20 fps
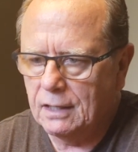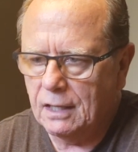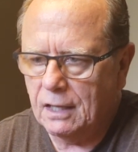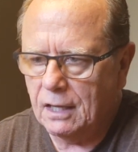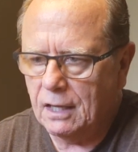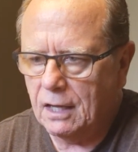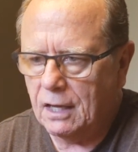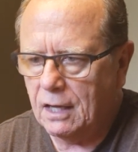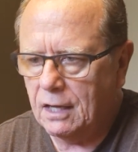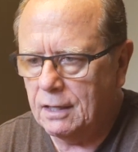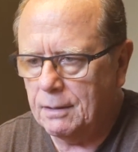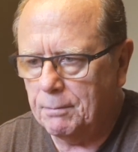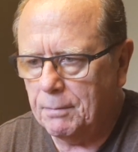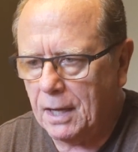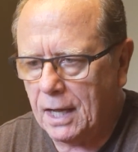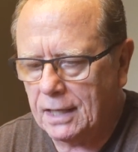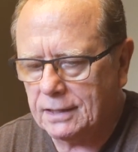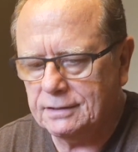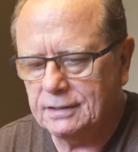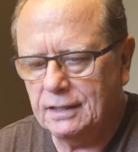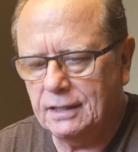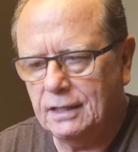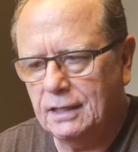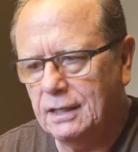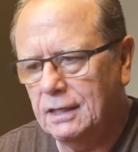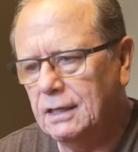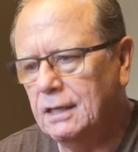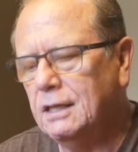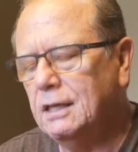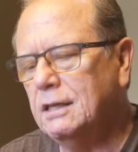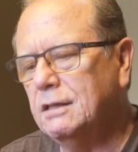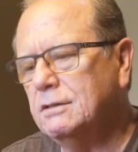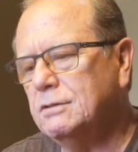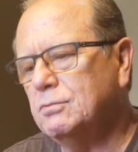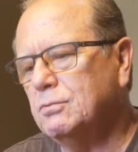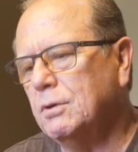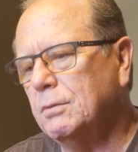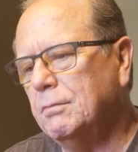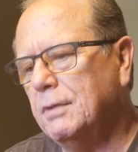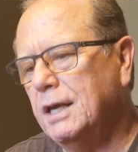unboxing, and his
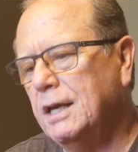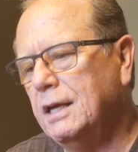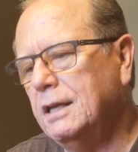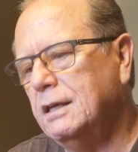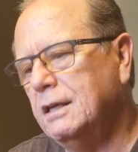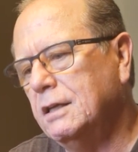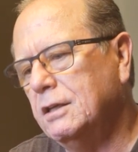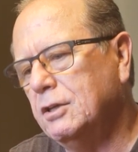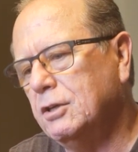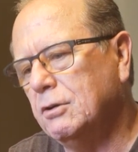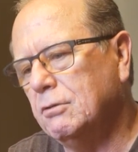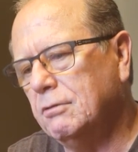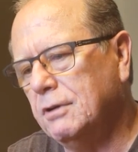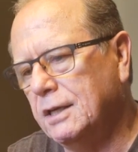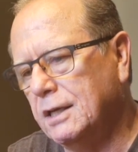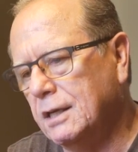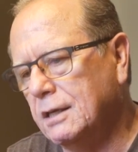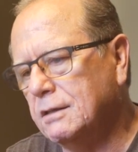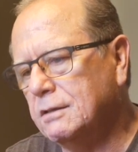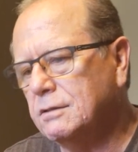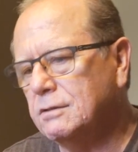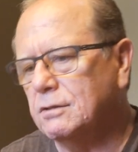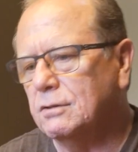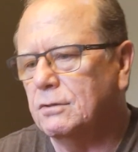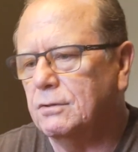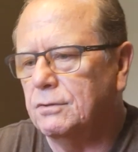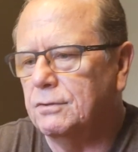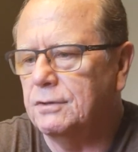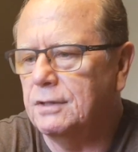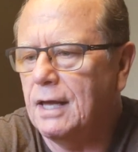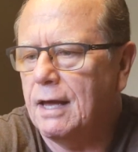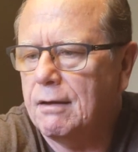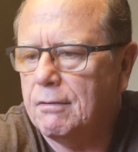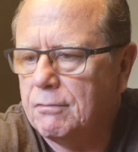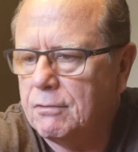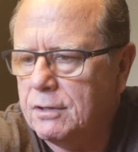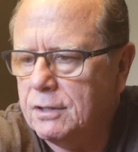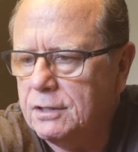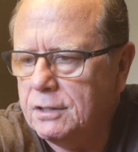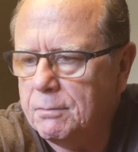were made in Korea. So that
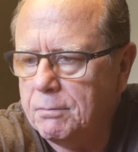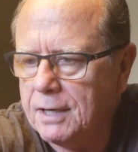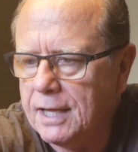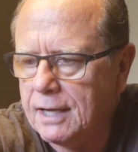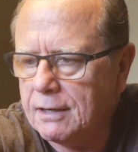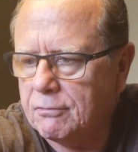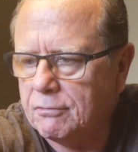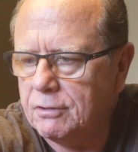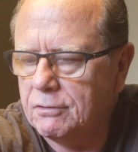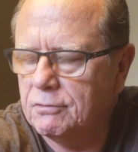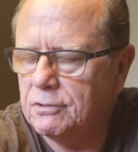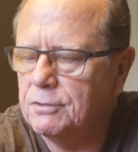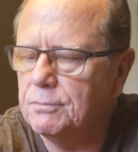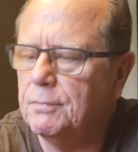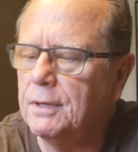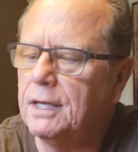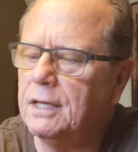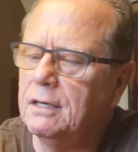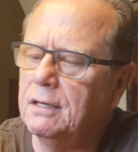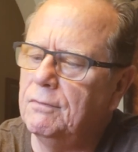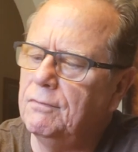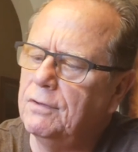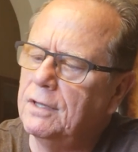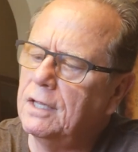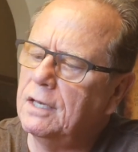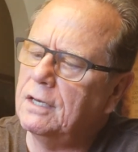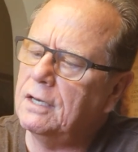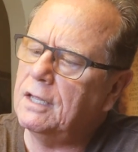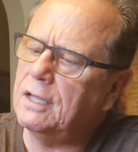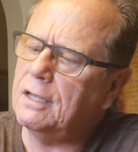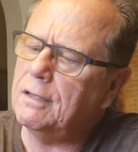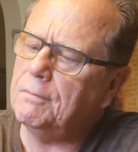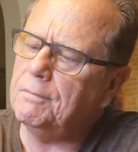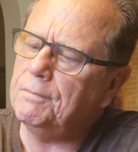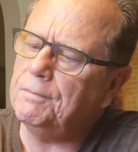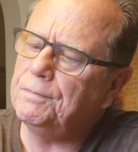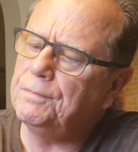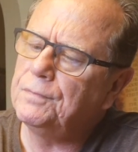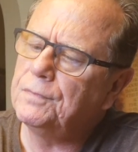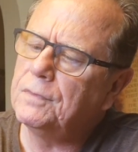one, the black one, was made in Vietnam,
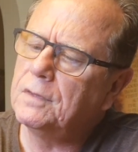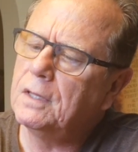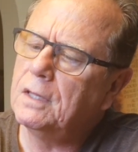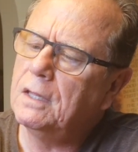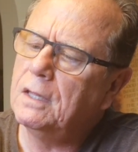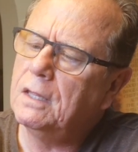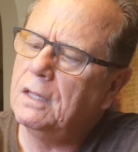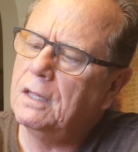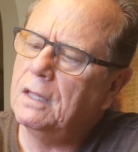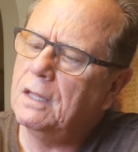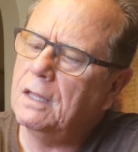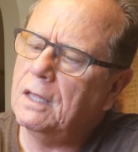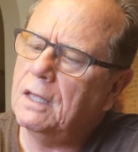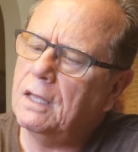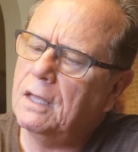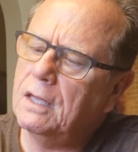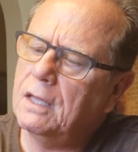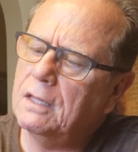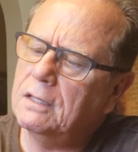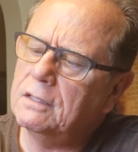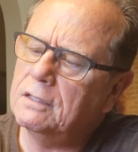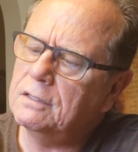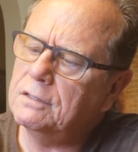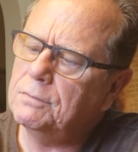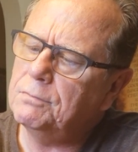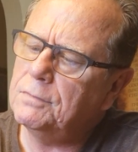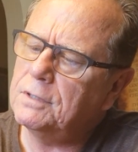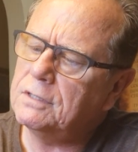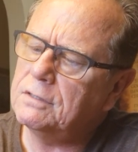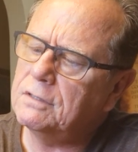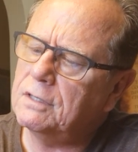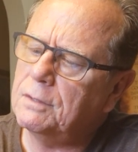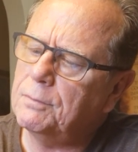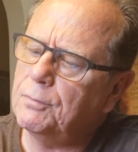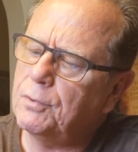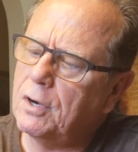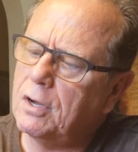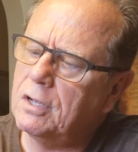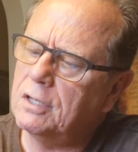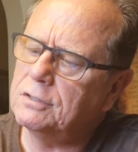and this Mystic
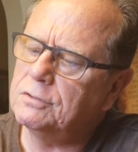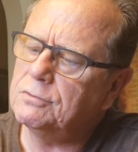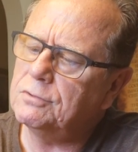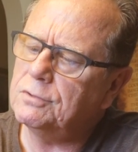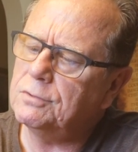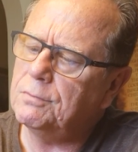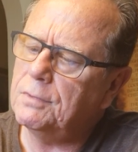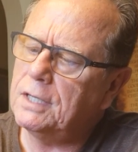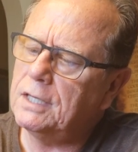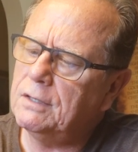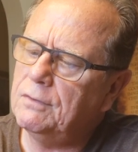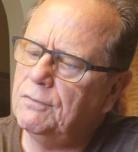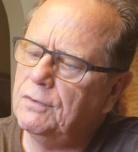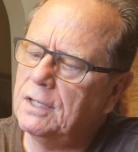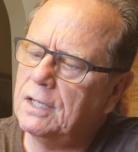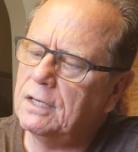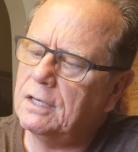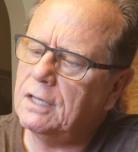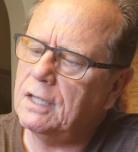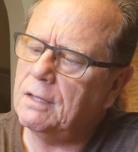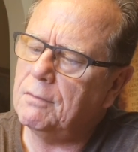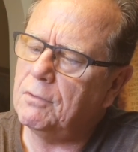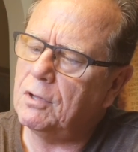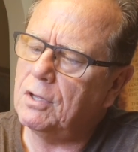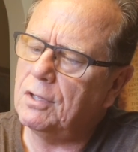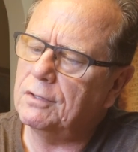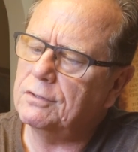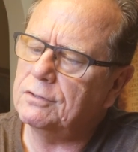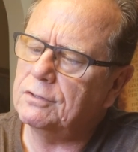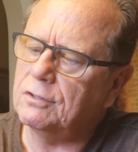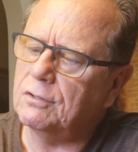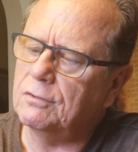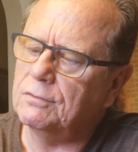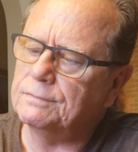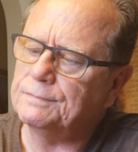Bronze was made in Vietnam also.